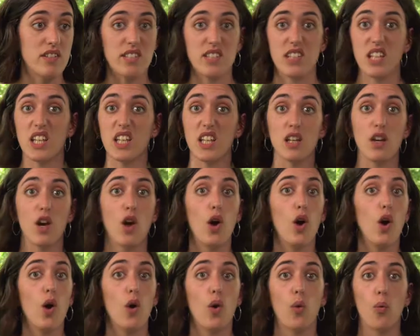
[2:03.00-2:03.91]
see
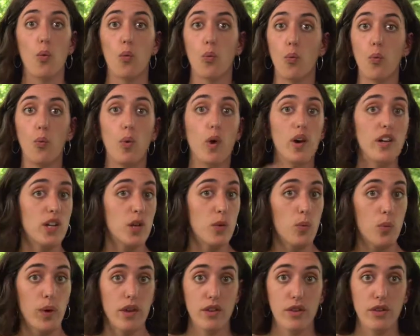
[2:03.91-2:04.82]
what you
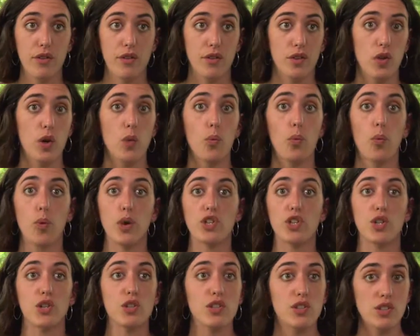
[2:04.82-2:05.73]
went through, what
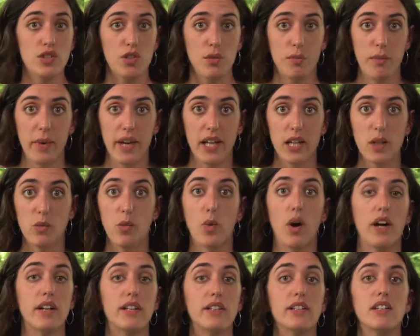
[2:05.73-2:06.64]
choices you made,
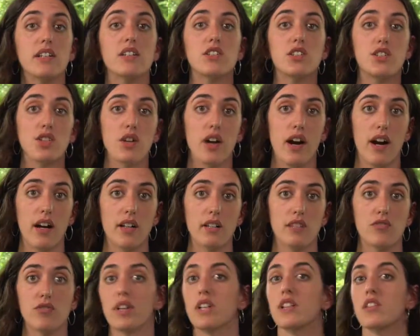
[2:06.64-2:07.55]
what ideas you
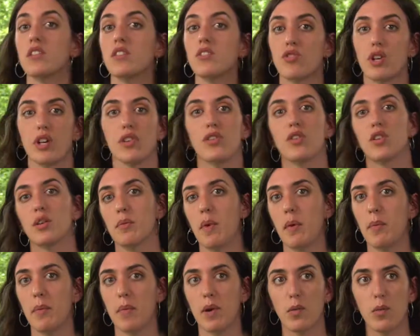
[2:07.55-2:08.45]
had, rather than try to
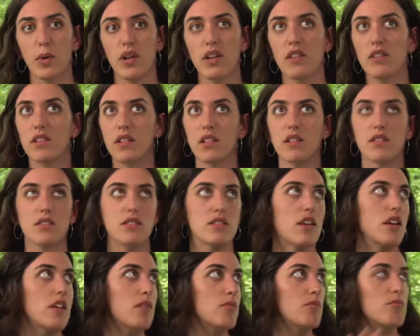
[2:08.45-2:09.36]
remember what you did,
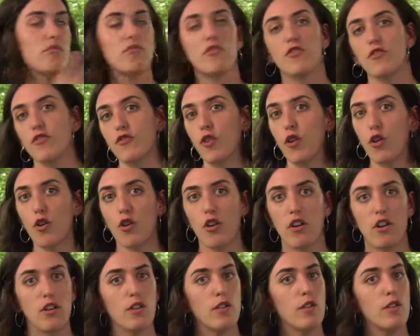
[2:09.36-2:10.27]
say,
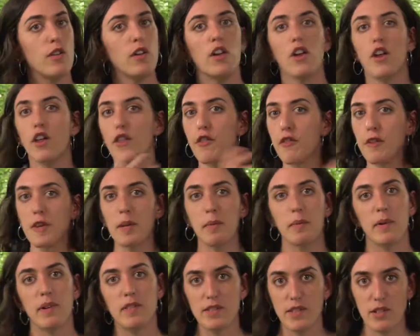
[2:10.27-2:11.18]
3
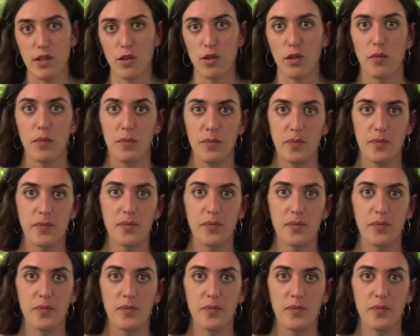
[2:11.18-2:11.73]
months ago.